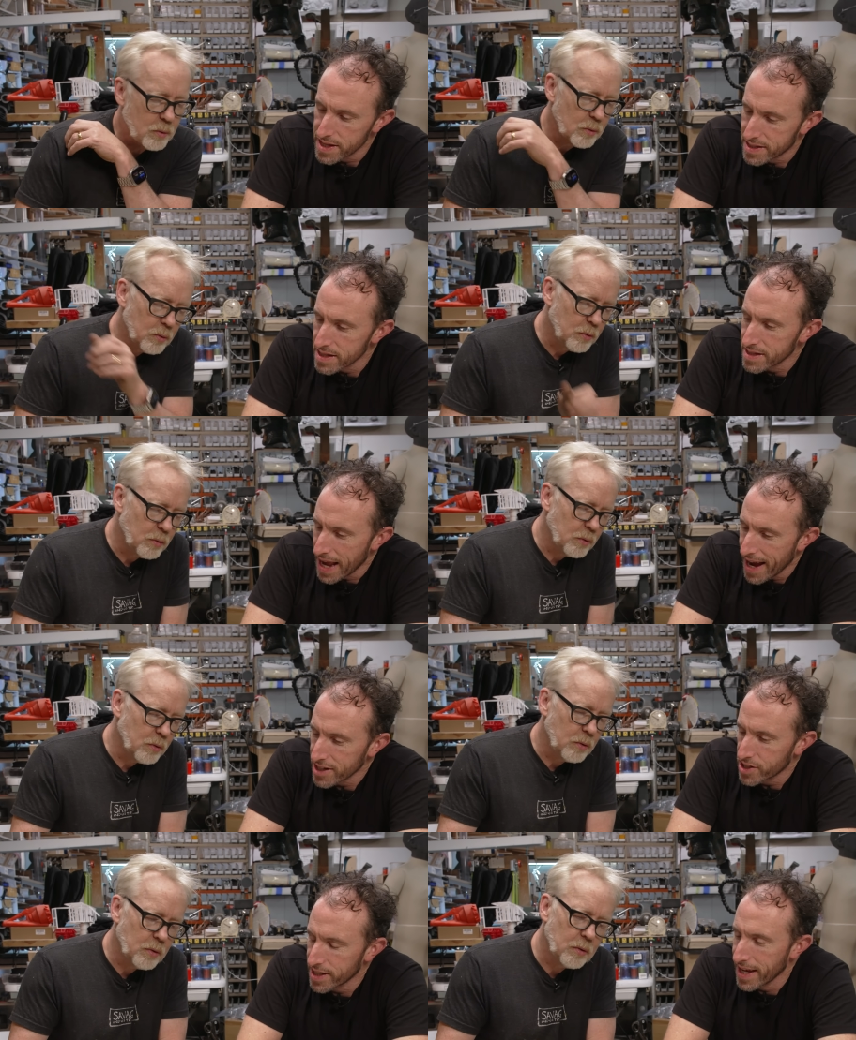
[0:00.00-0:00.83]
Speaker 1: this is
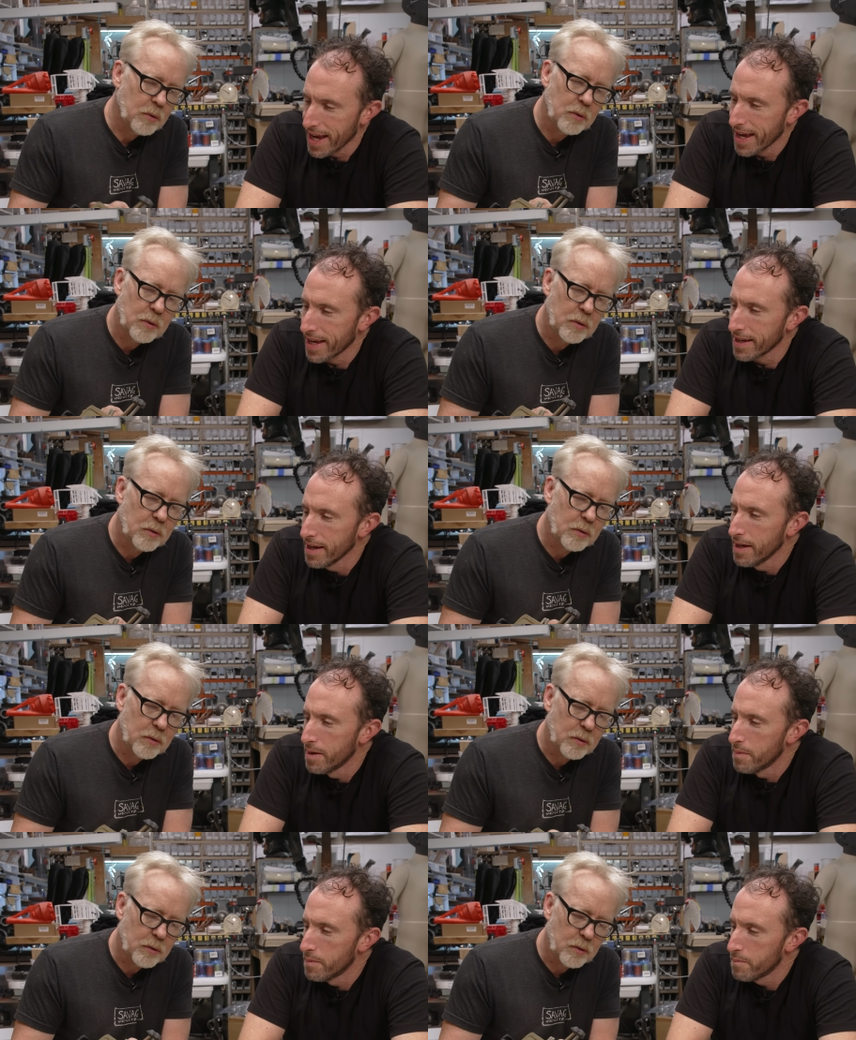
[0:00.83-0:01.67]
actually a
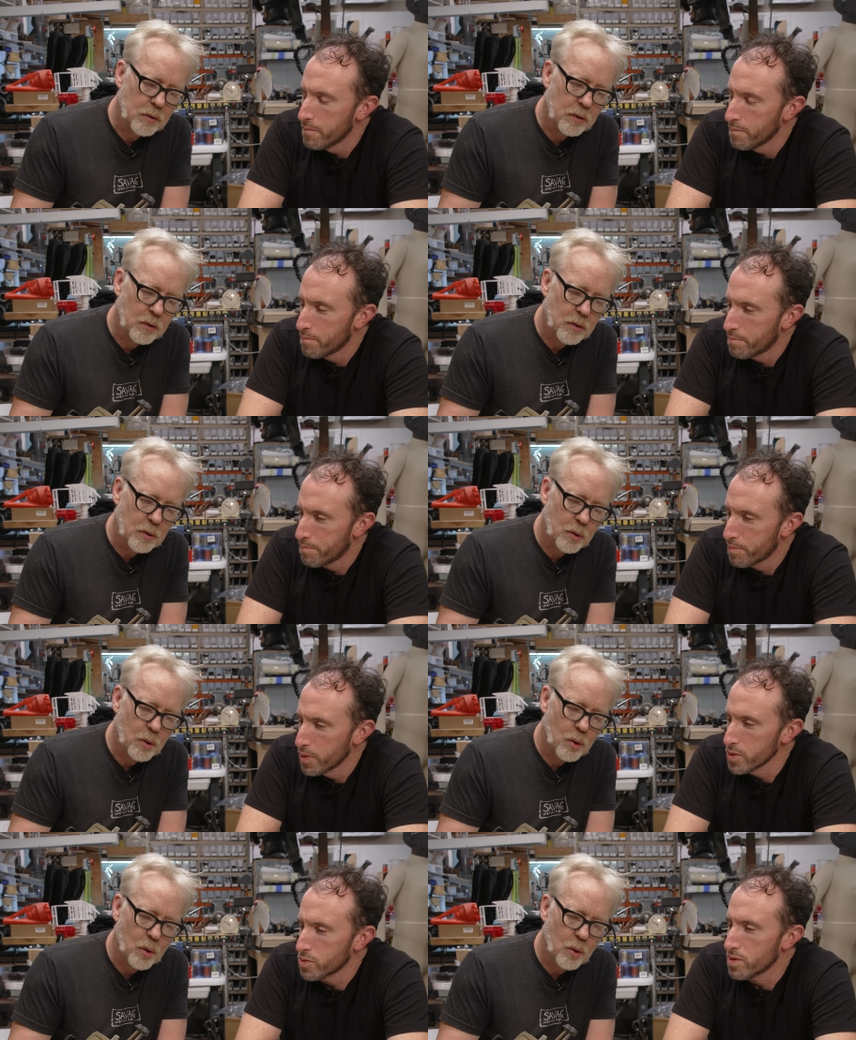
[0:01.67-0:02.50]

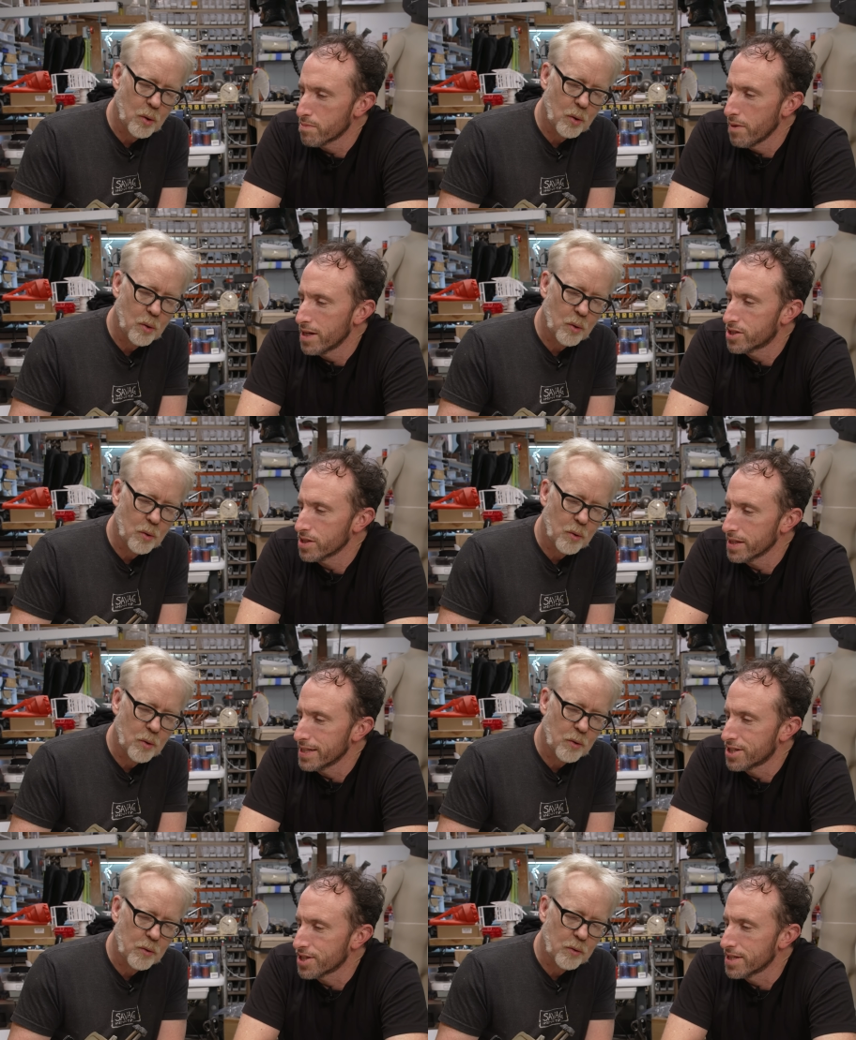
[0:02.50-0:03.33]
pulse width
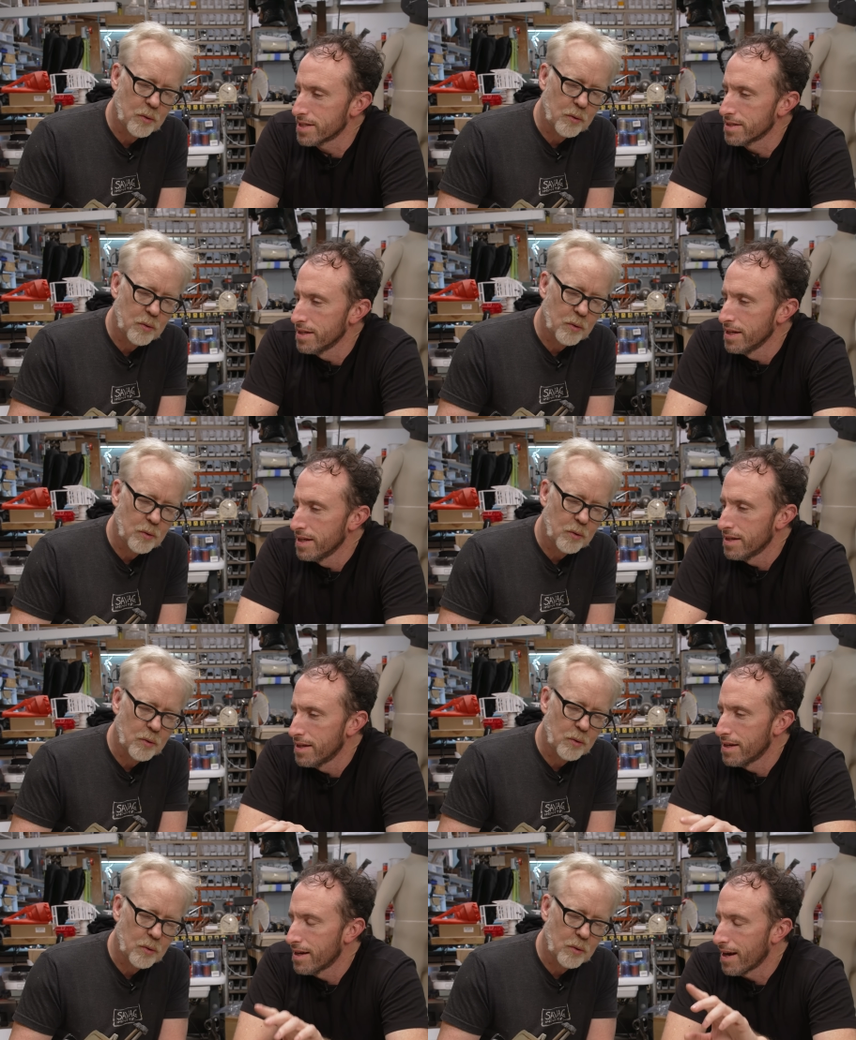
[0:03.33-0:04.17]
modulation
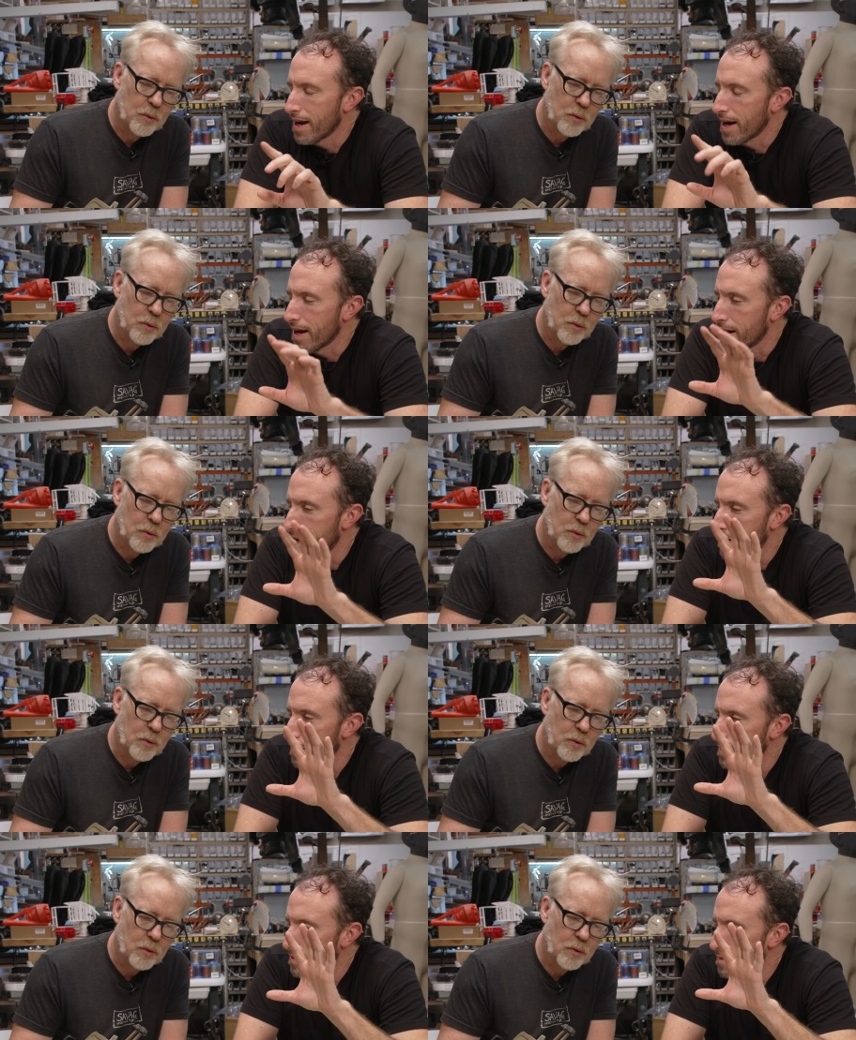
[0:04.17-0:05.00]

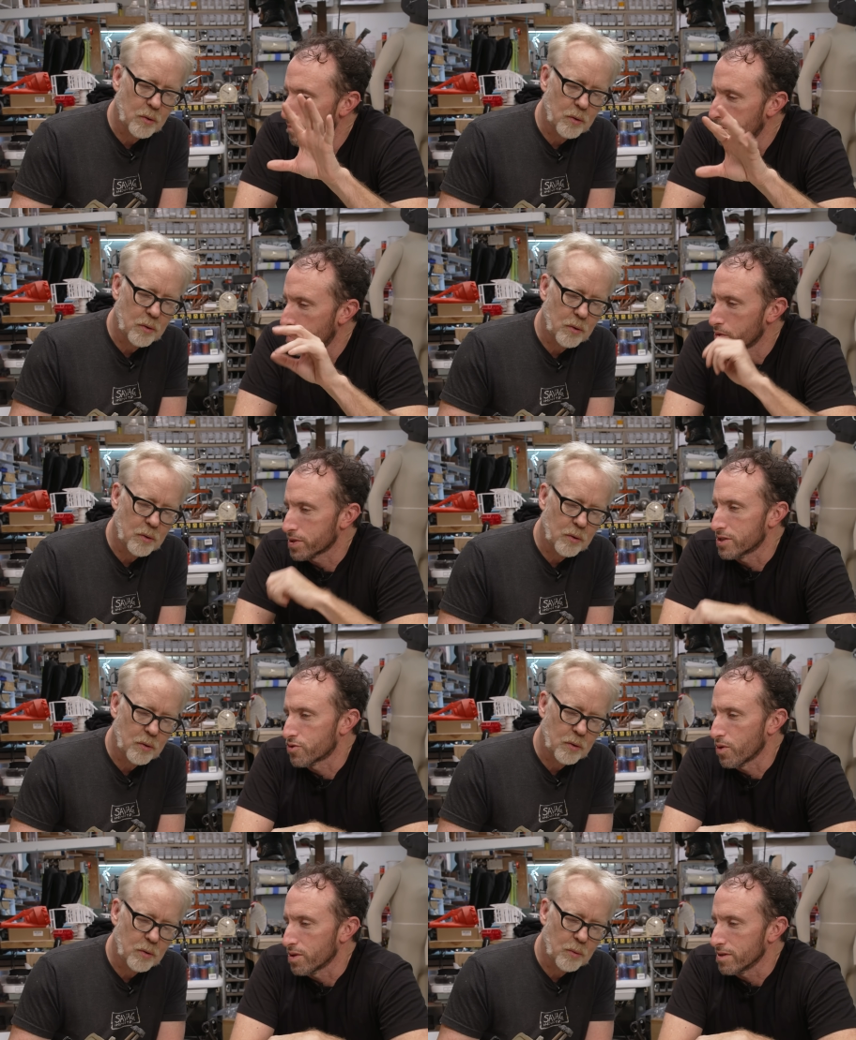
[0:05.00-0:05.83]
uh, motor
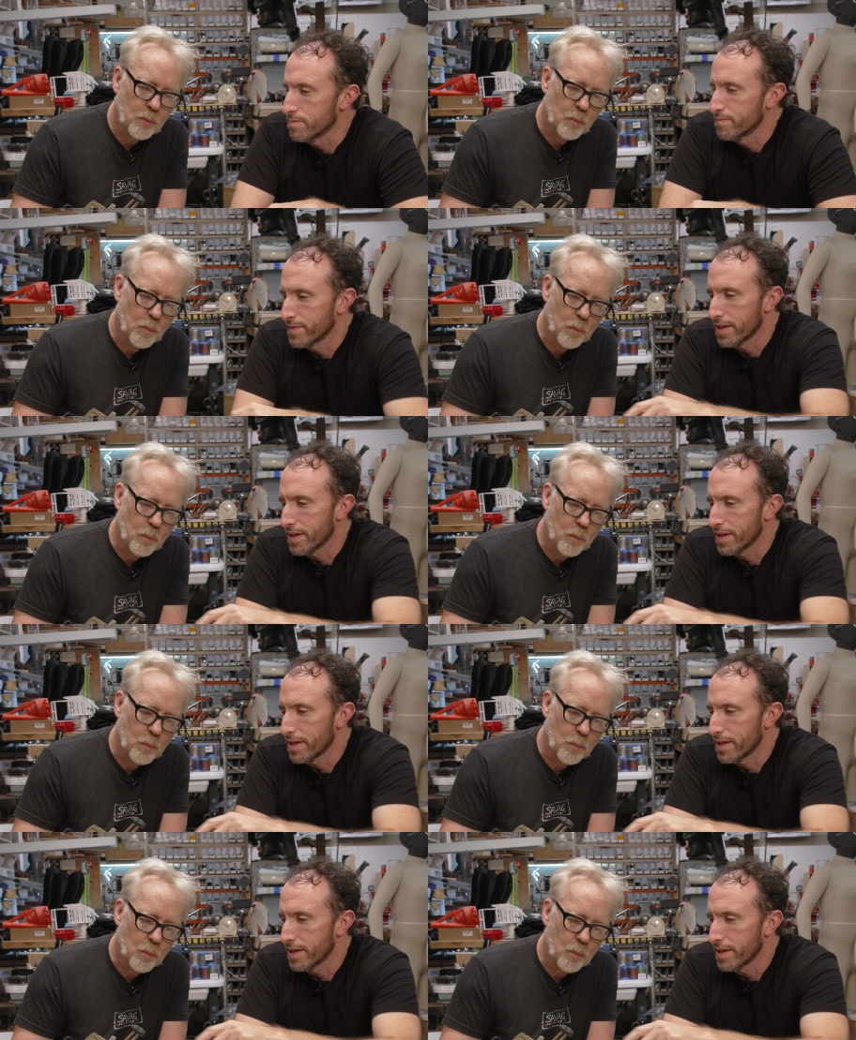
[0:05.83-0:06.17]
controller.